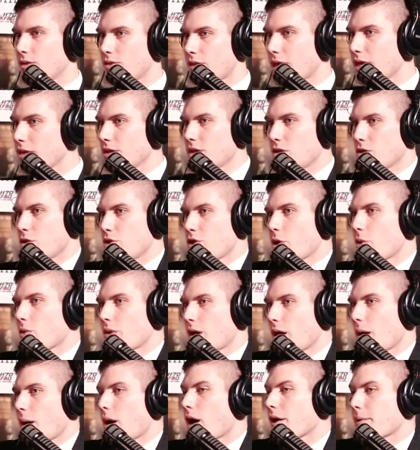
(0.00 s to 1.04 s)
They, you don't
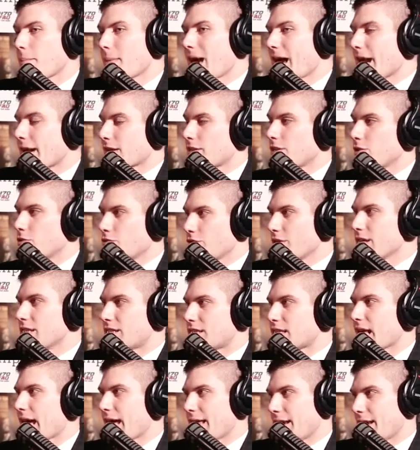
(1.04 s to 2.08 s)
automatically
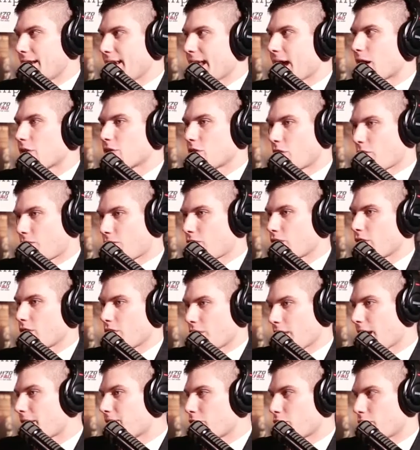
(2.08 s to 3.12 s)
reset and now you're
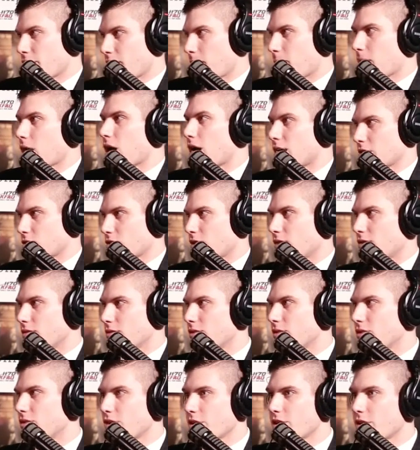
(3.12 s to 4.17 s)
forever an apostle.
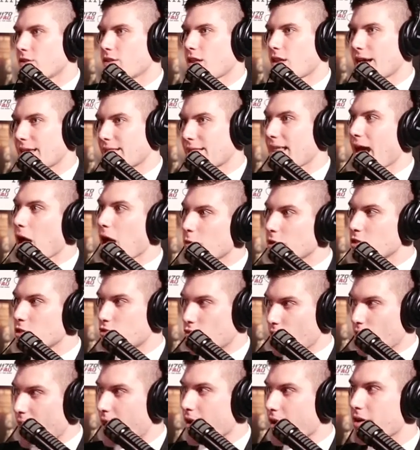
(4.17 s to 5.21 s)
They're like, that
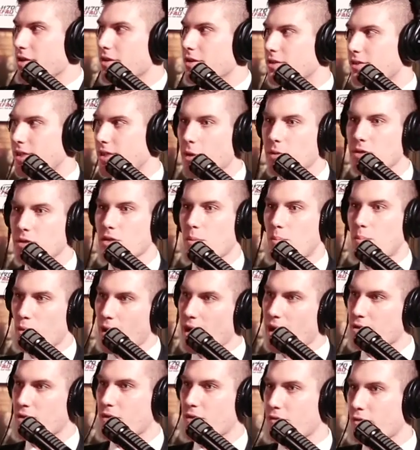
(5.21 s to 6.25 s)
was rare. That was a
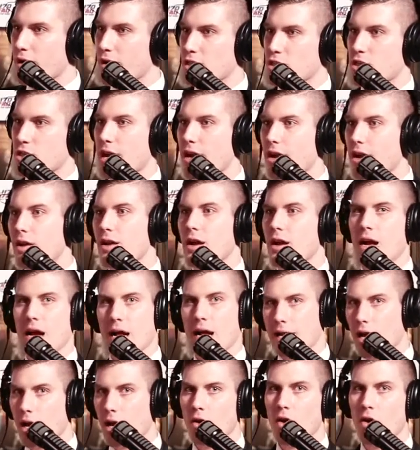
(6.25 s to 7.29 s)
breath of fresh air.
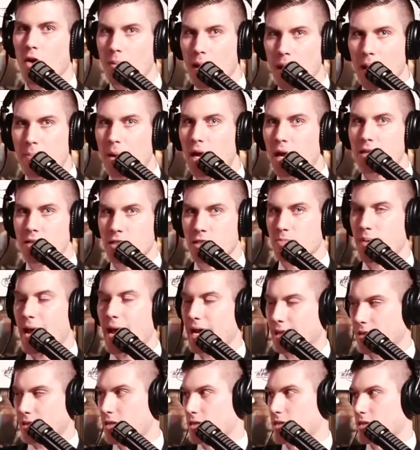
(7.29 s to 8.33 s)
I got all my buttons
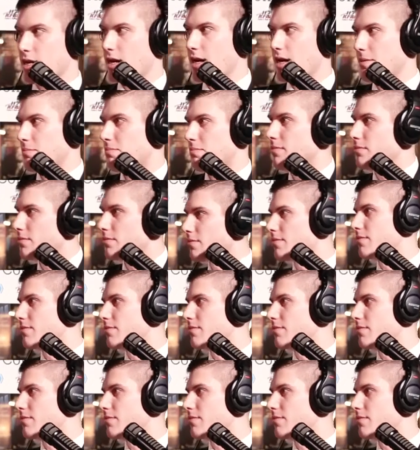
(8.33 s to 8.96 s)
back this time.